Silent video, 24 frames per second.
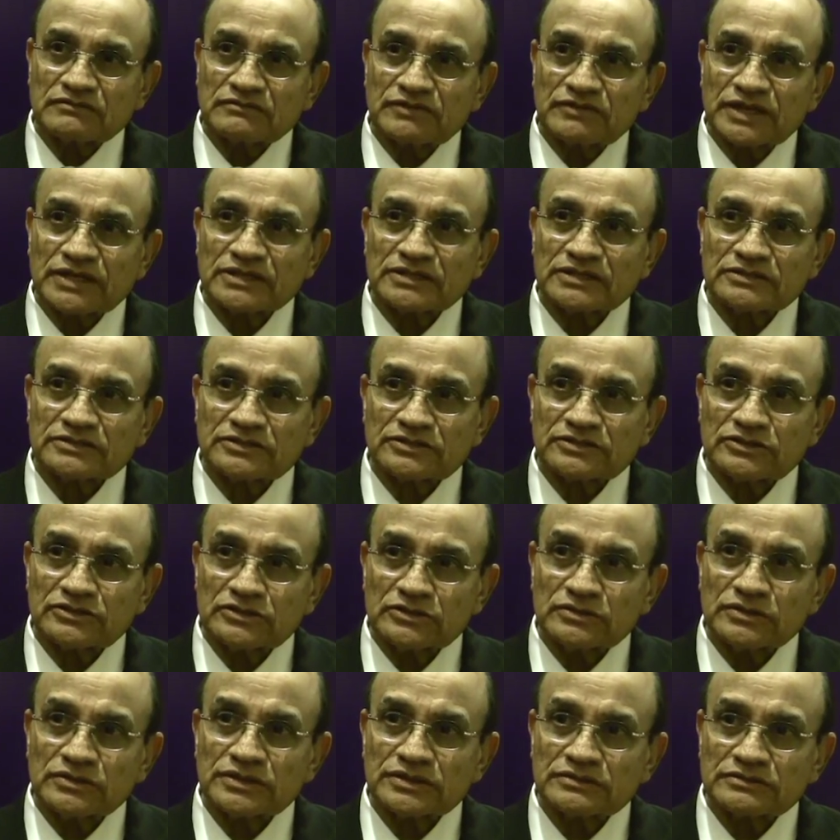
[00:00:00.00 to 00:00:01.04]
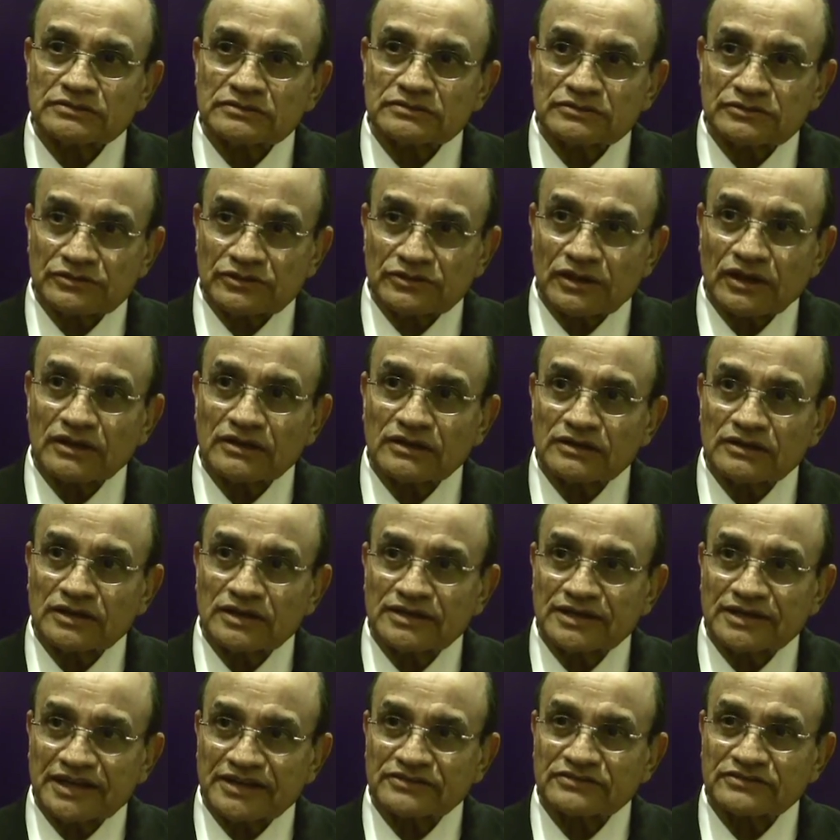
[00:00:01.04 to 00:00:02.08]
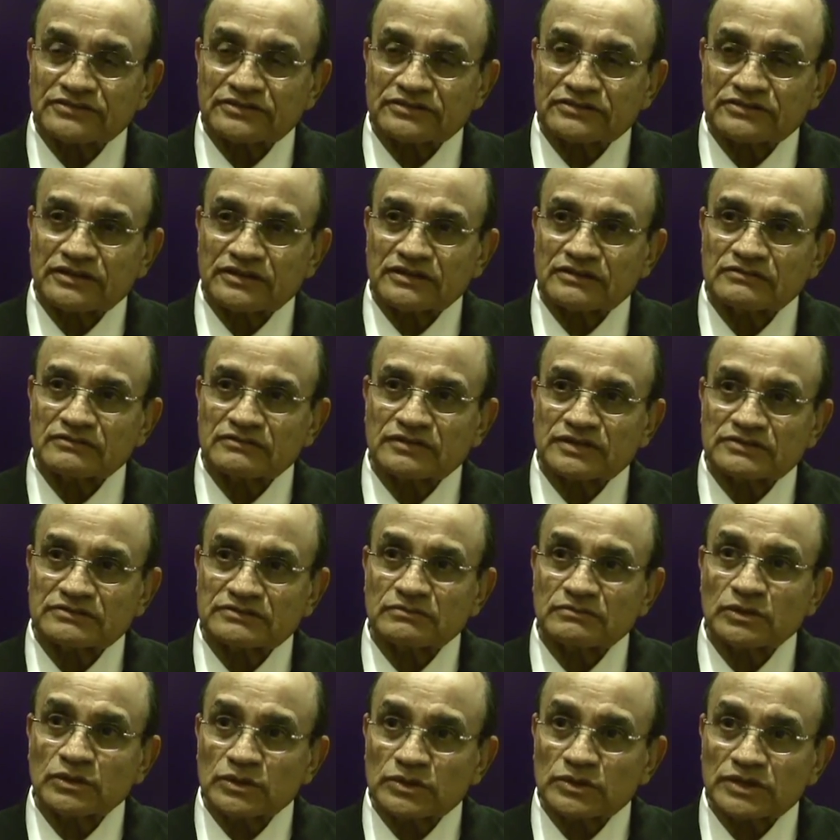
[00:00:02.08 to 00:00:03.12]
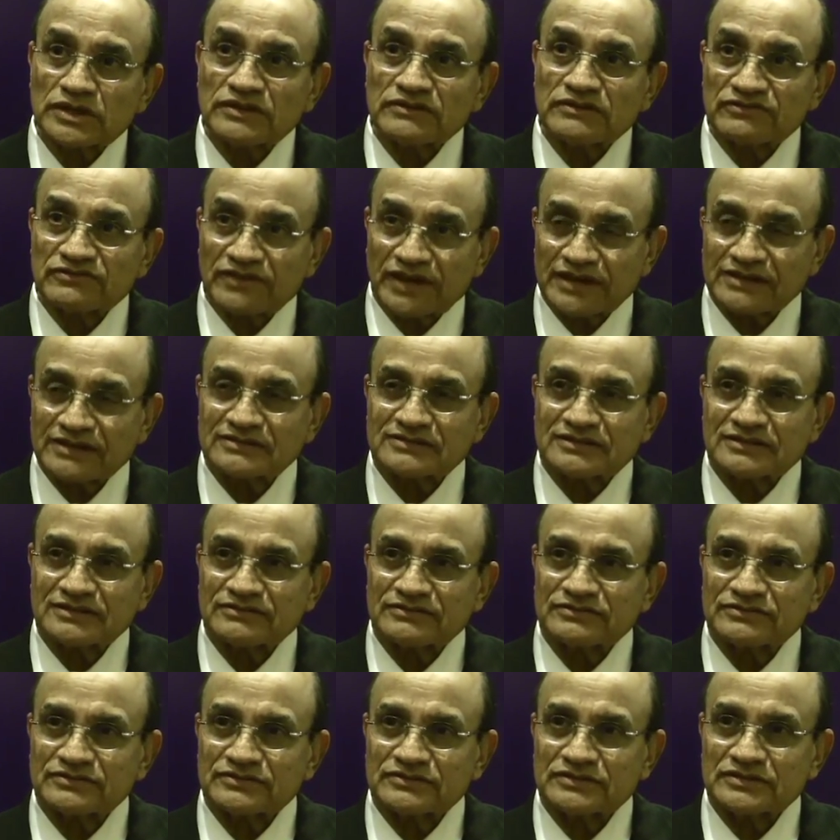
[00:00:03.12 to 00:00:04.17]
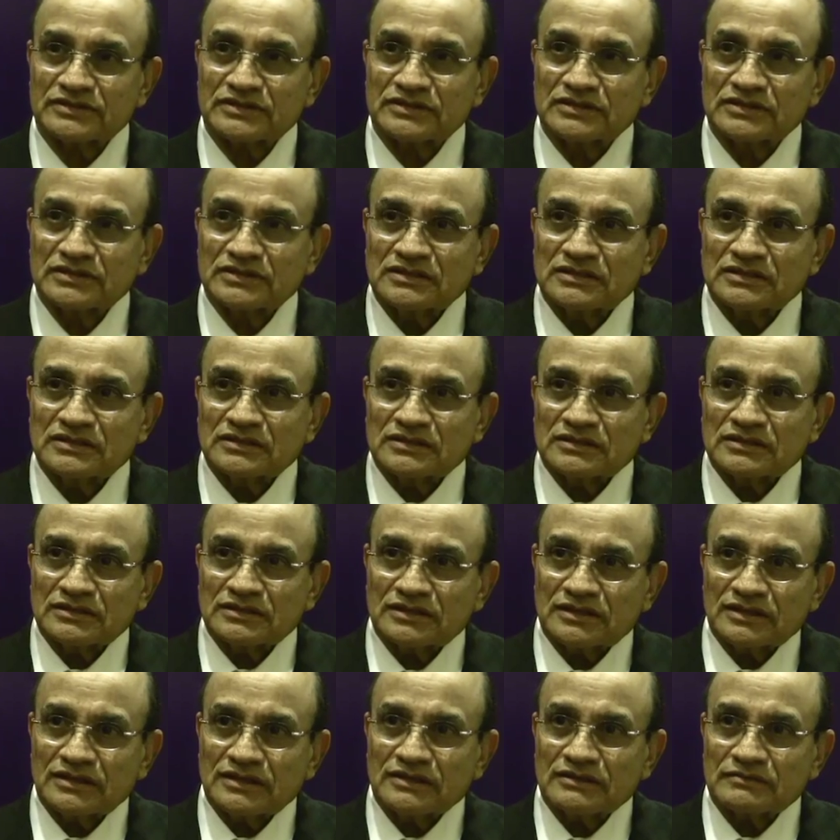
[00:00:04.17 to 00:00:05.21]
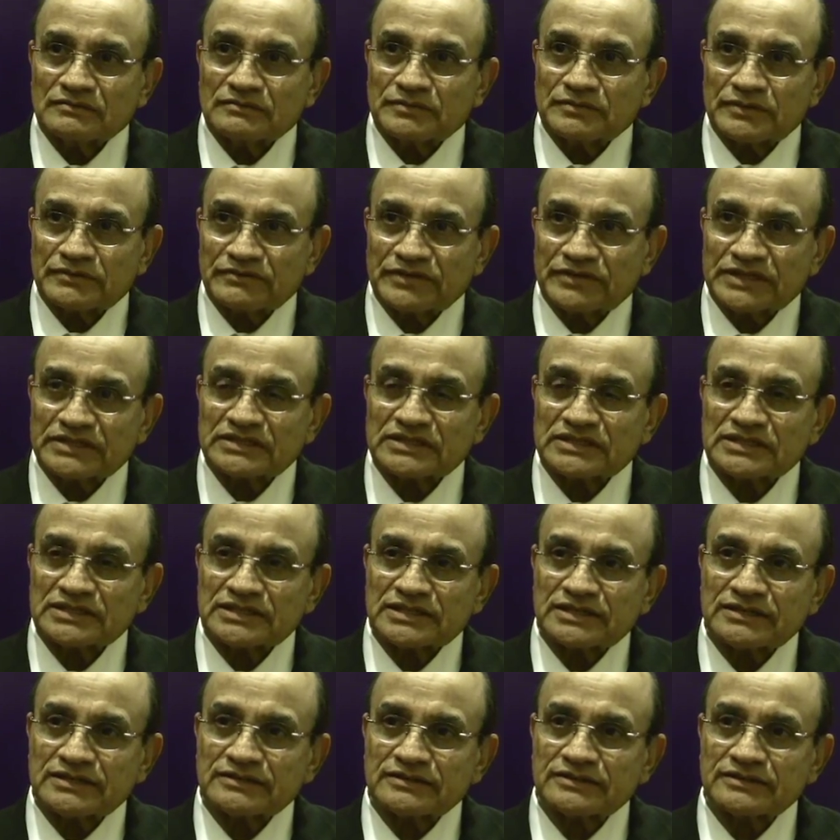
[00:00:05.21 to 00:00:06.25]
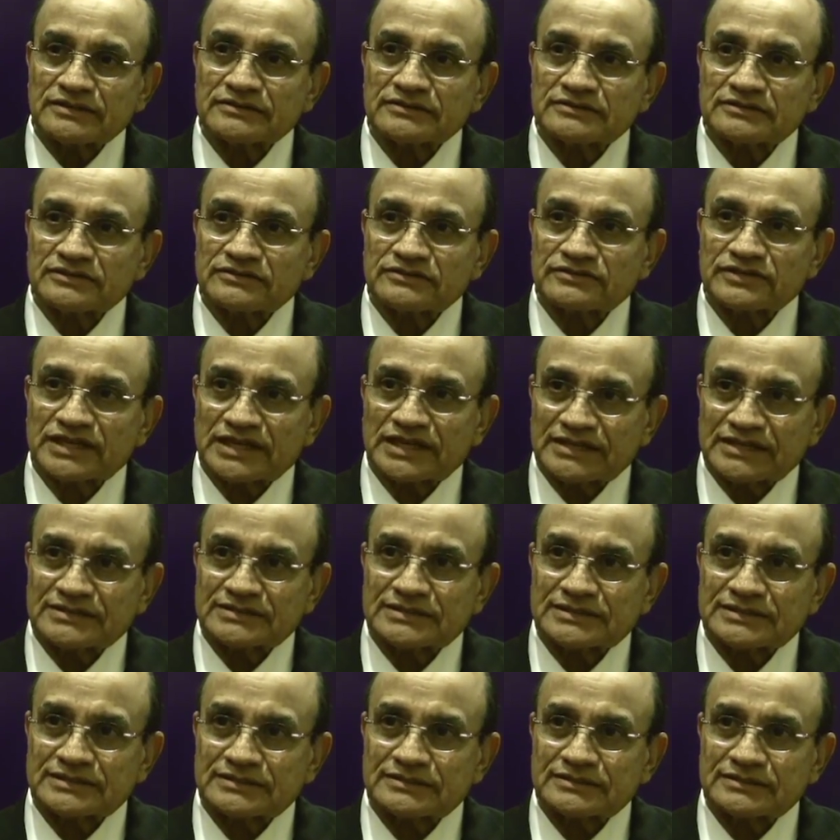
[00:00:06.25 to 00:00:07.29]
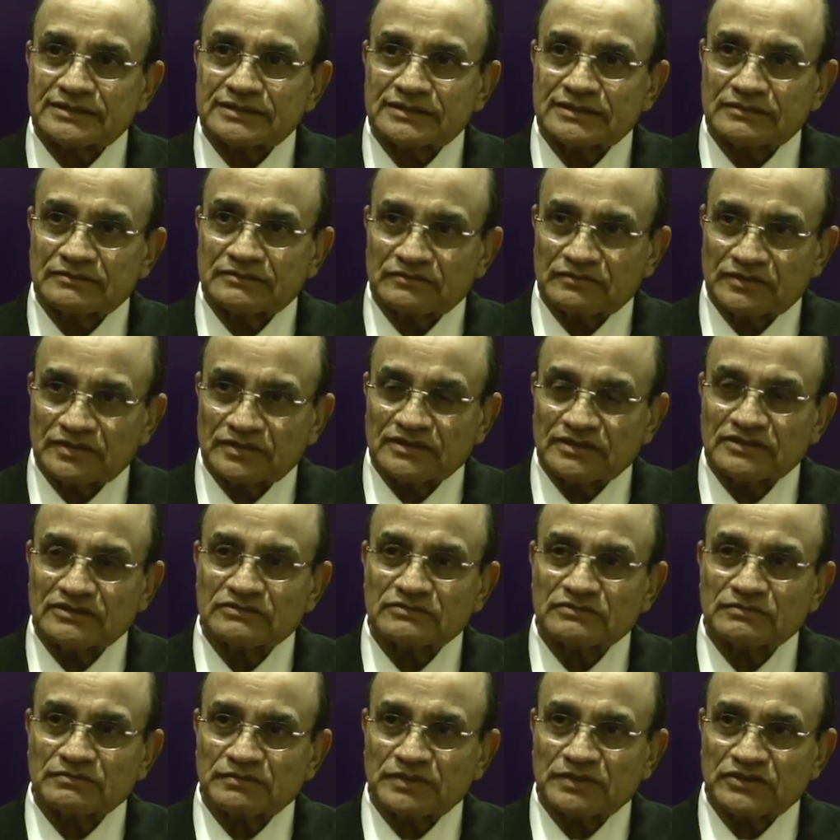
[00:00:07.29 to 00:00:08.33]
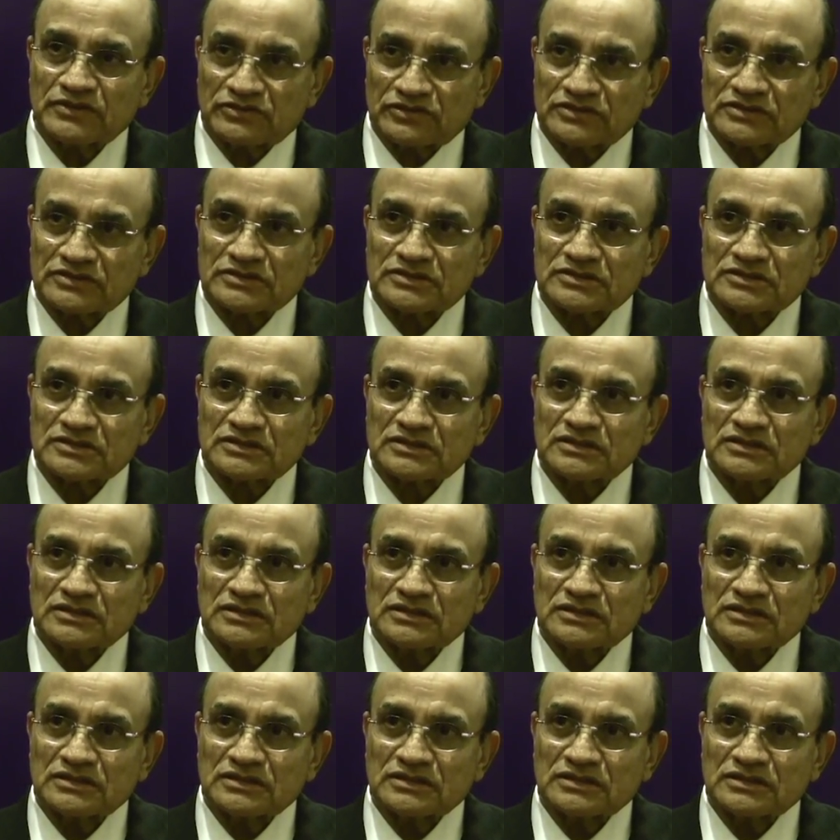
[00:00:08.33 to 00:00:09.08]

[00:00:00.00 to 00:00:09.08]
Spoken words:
whether the newer drug, anastrozole, was more effective in preventing recurrence of cancer in these patients.